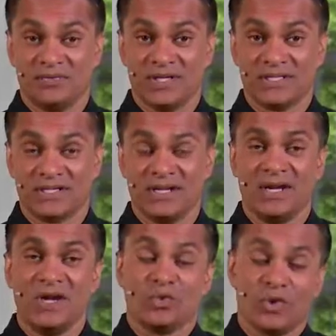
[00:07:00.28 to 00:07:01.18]
risk.
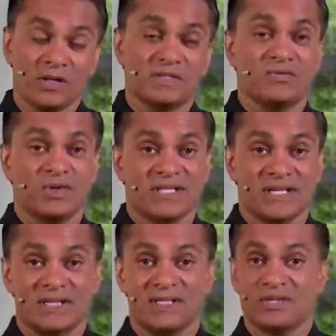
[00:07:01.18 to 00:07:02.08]
Relative risk
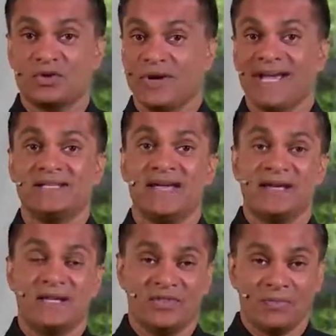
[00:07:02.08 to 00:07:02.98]
is the granddaddy
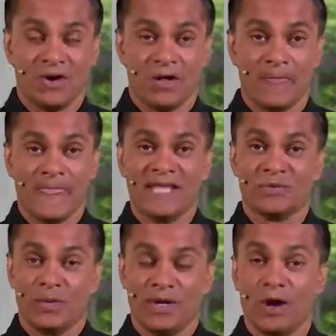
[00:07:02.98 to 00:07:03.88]
of them all. It's what
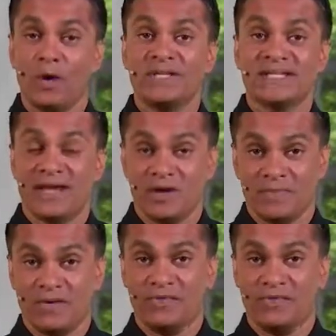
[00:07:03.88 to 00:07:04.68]
we always care about the